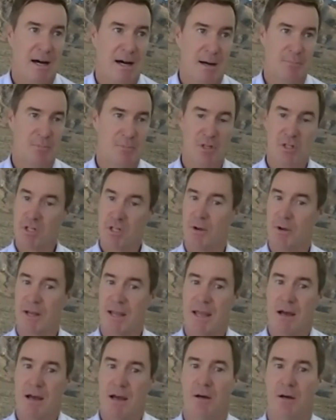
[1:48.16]
just
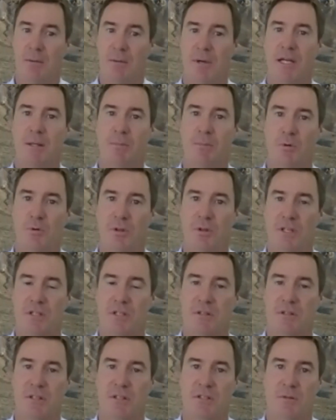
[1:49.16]
showing how amenable
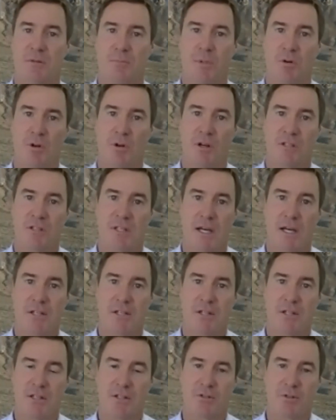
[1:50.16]
this
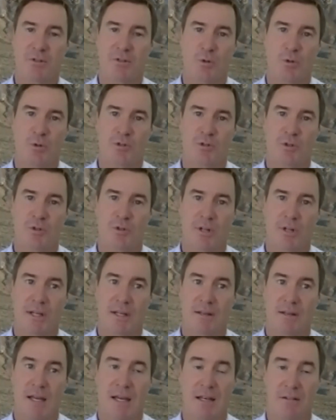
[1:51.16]
mineralisation is to ore
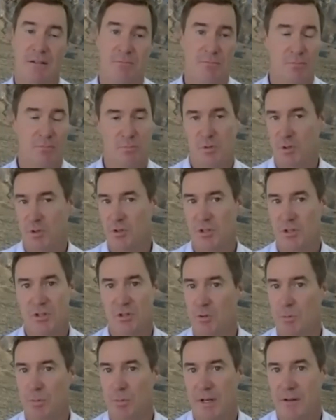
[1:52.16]
sorting and
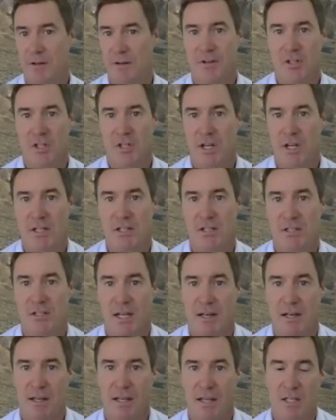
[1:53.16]
traditional beneficiation
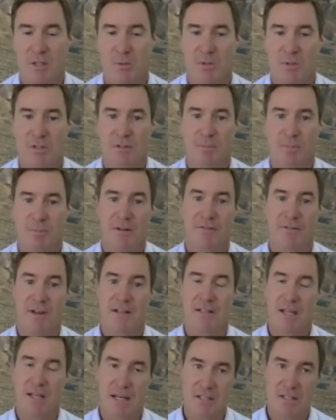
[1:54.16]
techniques, which has been
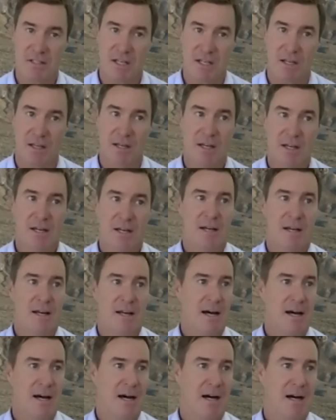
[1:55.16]
fantastic.
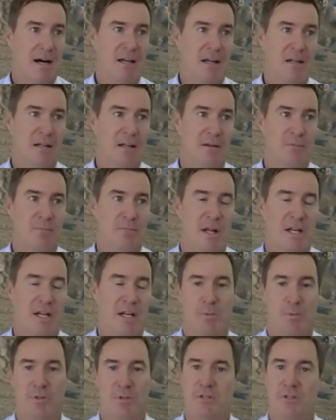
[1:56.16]
It
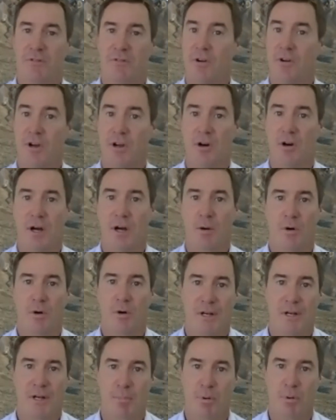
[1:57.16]
managed to produce a very high
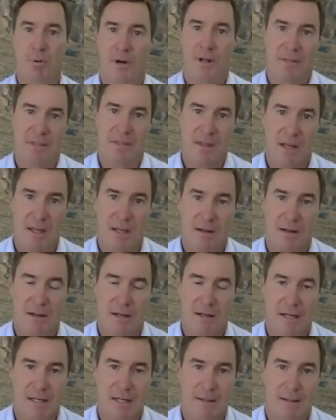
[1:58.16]
quality product there,
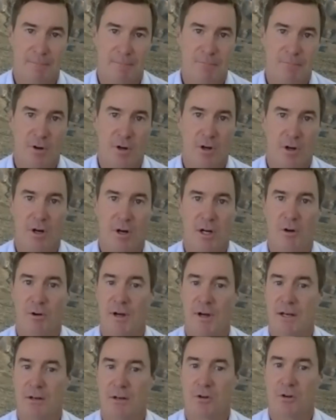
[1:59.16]
very high
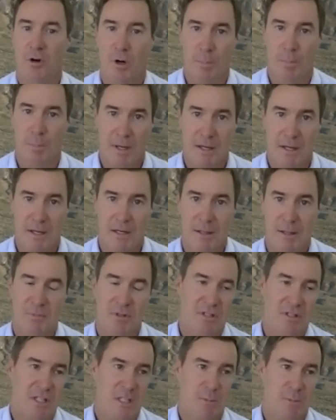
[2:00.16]
grade copper, up
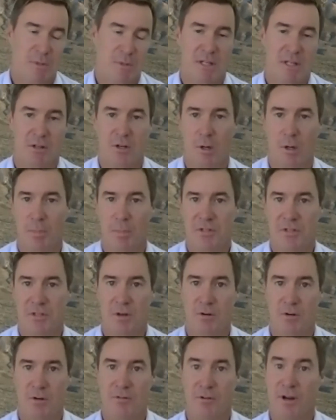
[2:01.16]
to 60% copper.
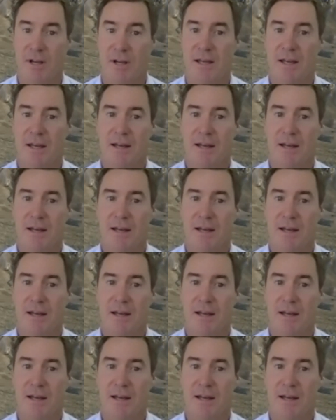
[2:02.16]
So very